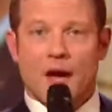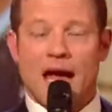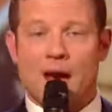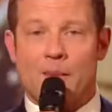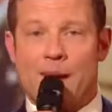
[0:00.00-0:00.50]

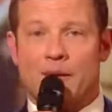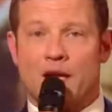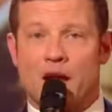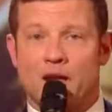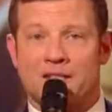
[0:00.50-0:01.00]
We're back with the
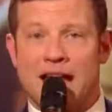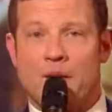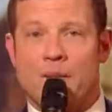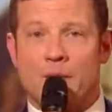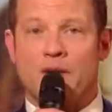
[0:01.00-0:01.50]
girls
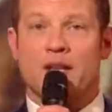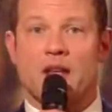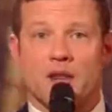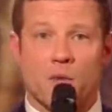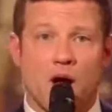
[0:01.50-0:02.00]
now. I'm back with
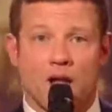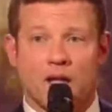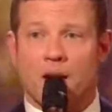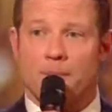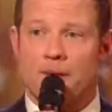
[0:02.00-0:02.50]
another wild
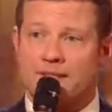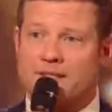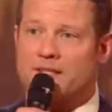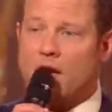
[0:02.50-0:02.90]
card, Mrs.